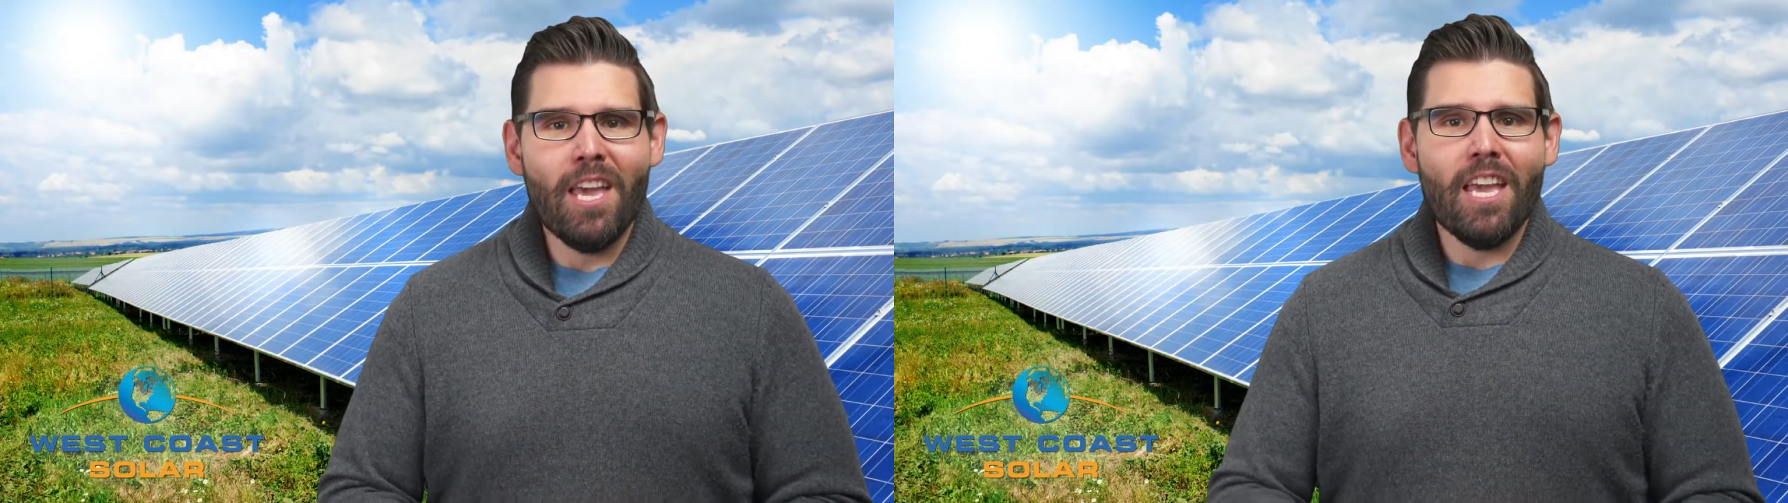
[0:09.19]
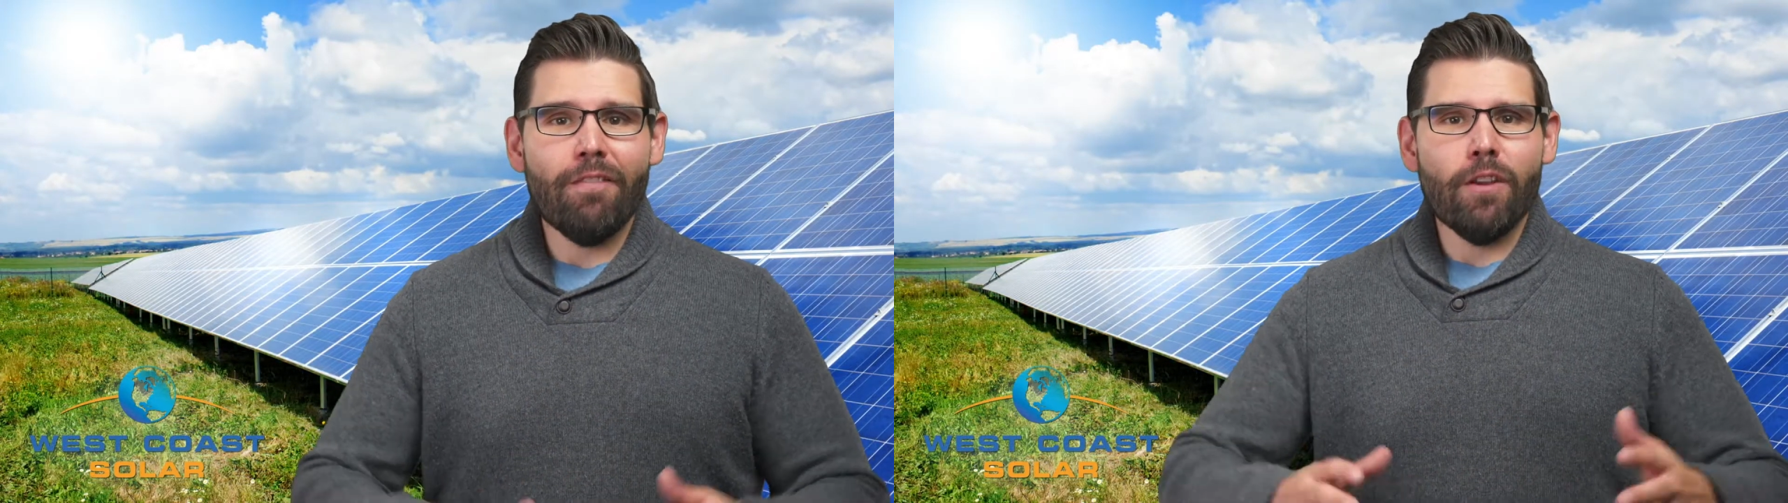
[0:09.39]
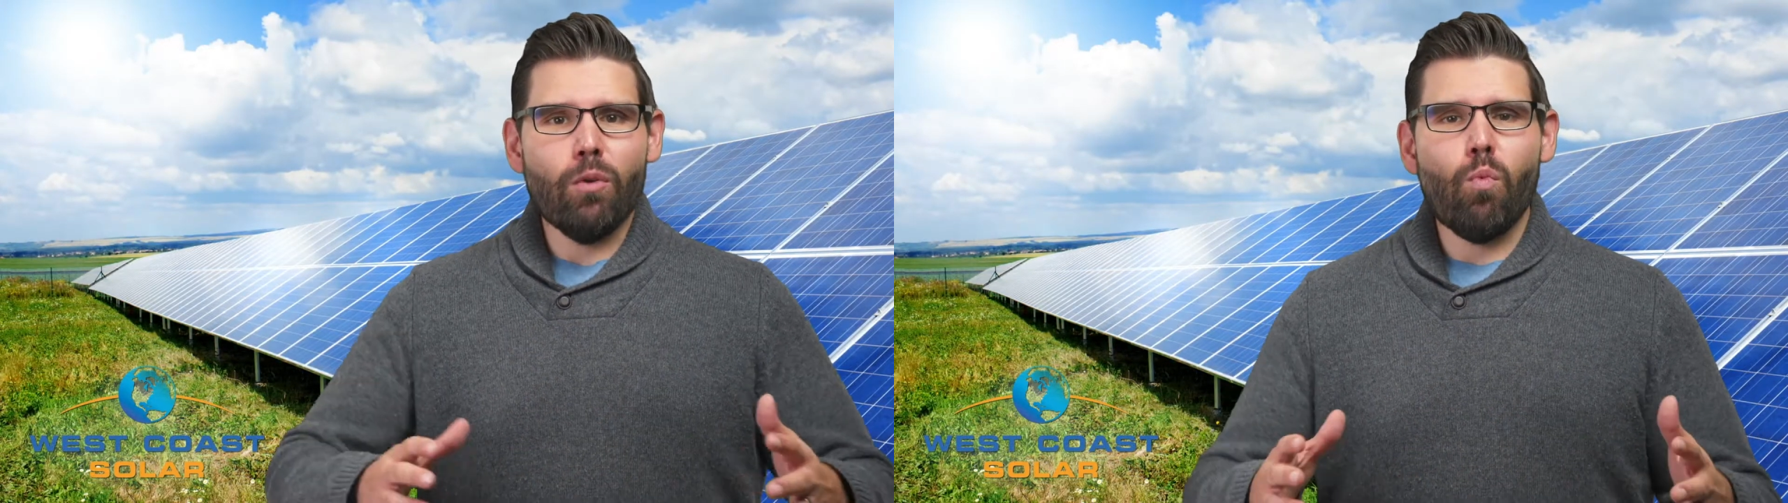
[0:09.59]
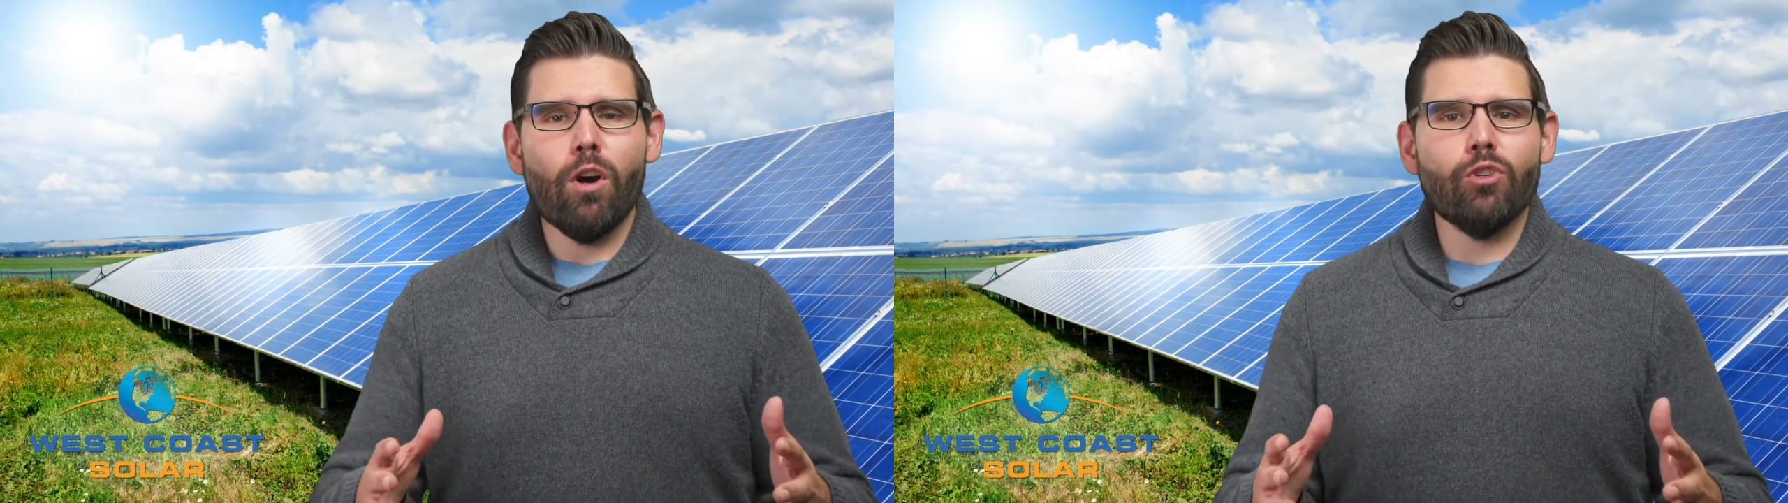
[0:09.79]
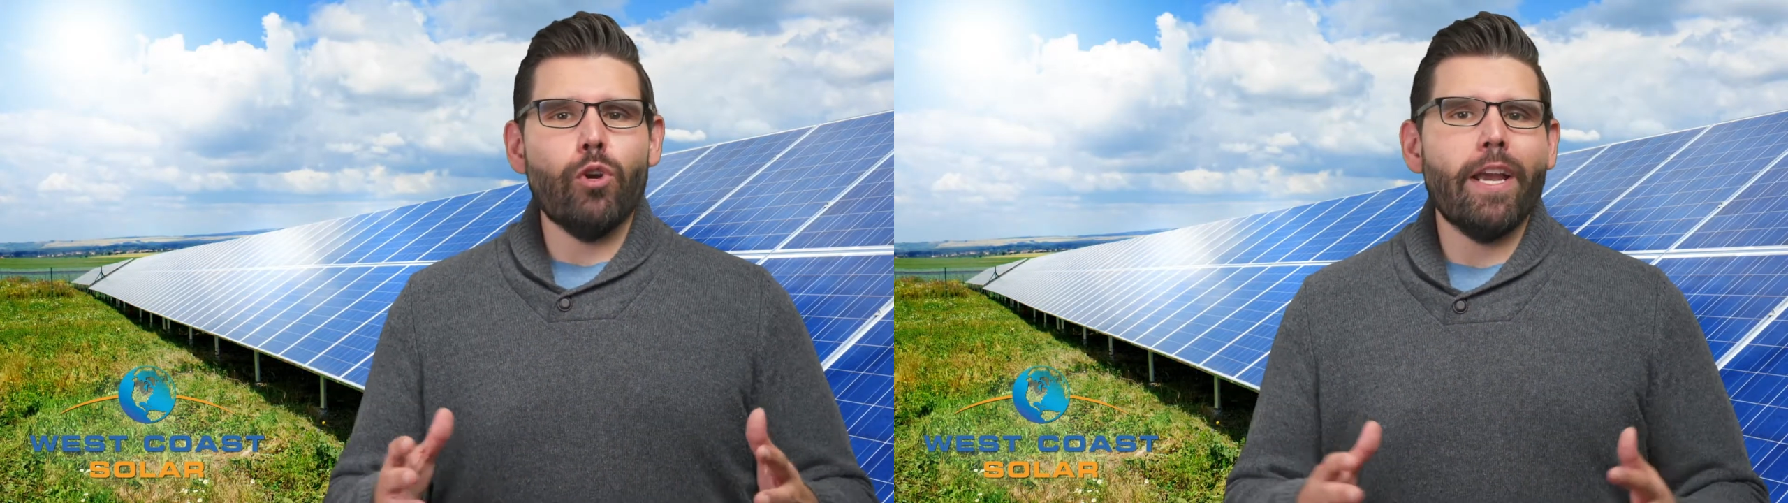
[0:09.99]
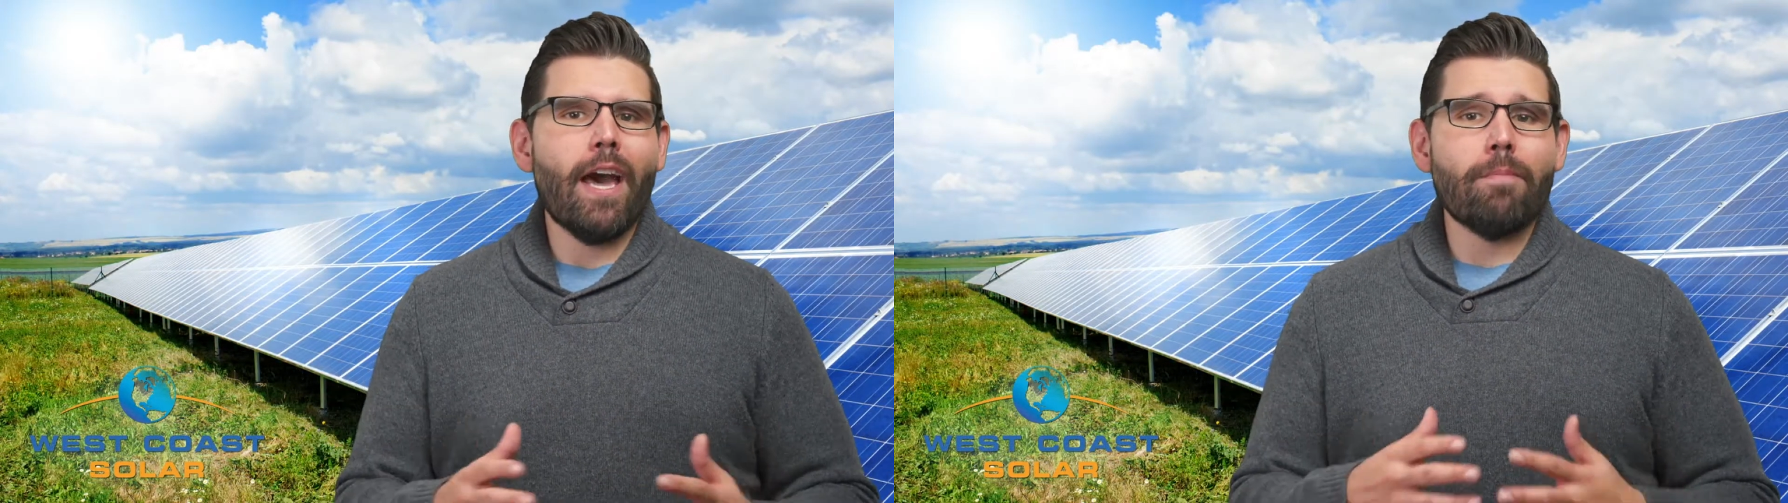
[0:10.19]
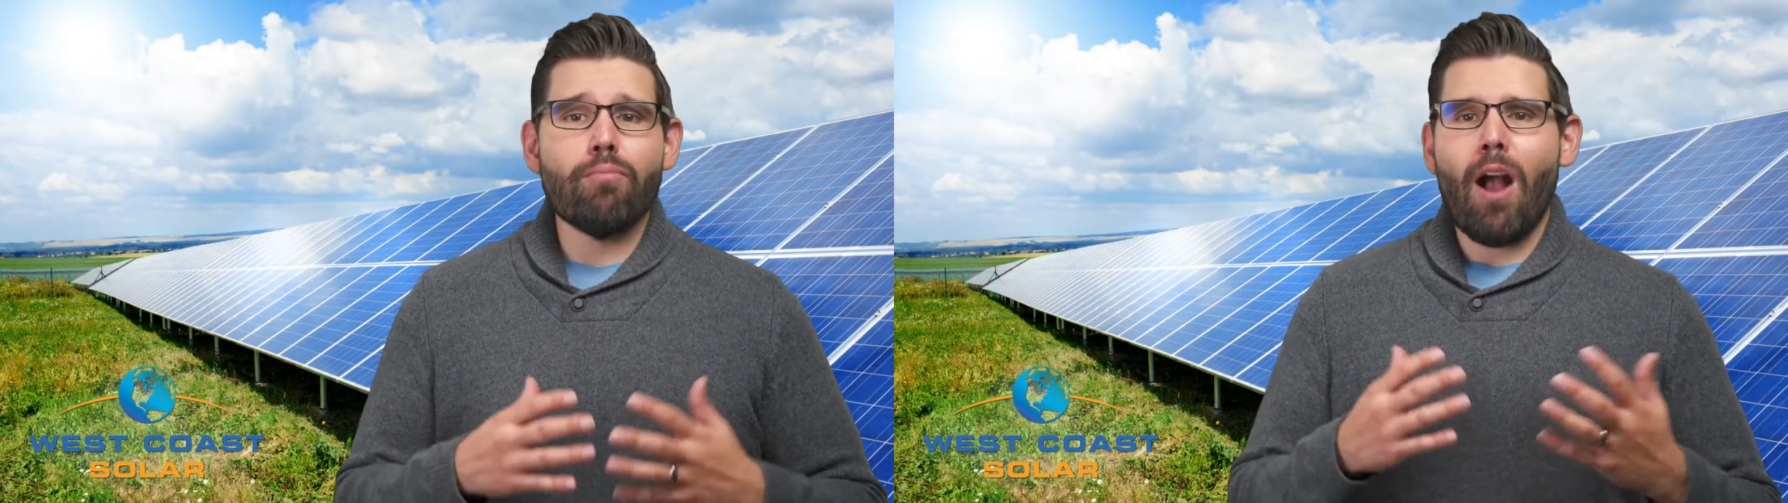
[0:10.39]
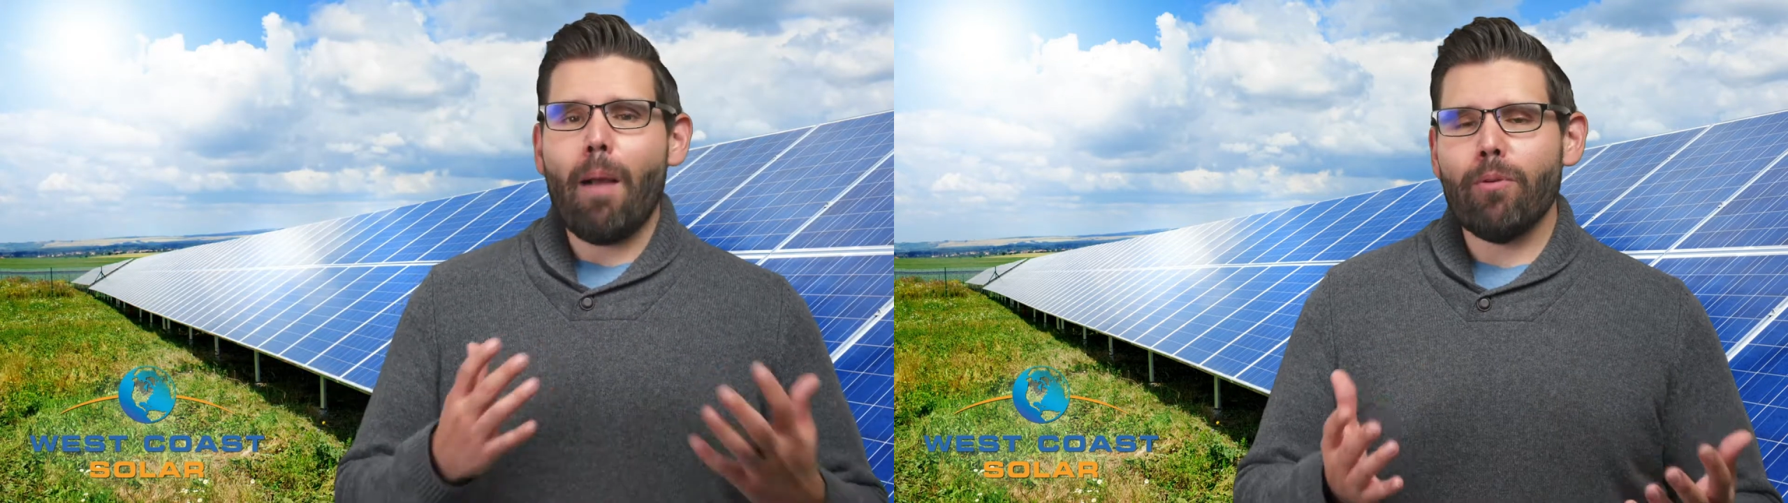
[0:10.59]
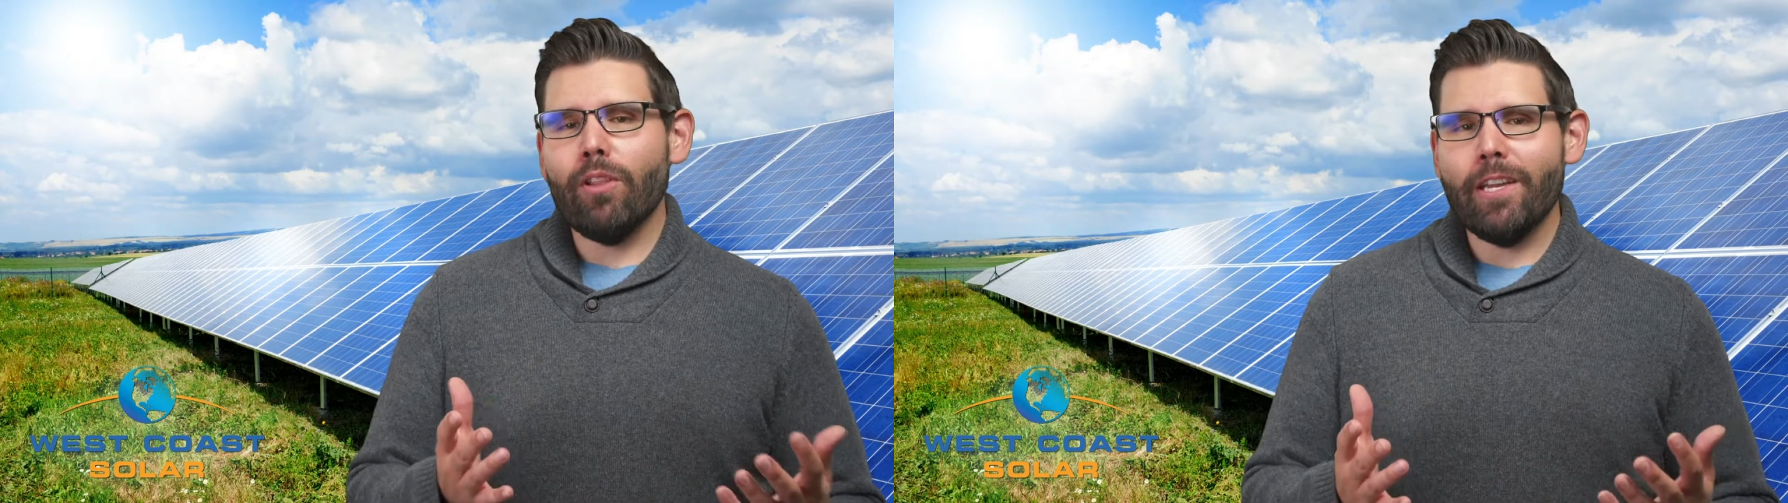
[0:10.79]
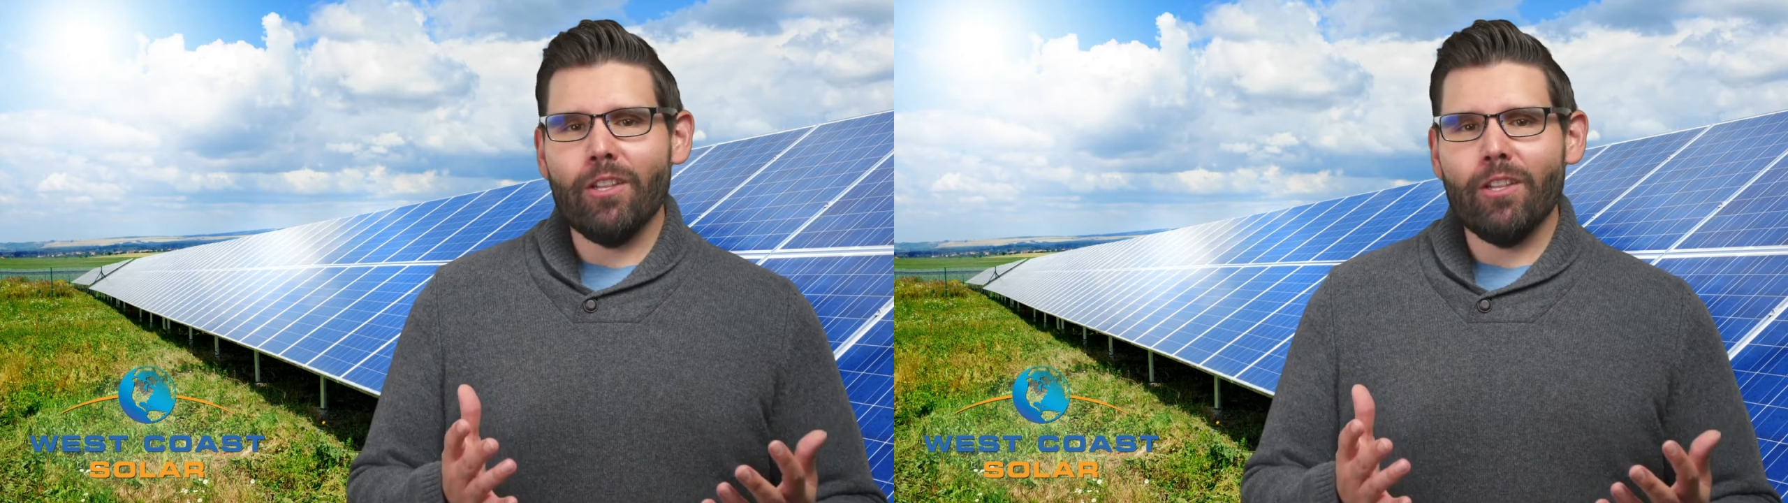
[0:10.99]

If you're wondering how to properly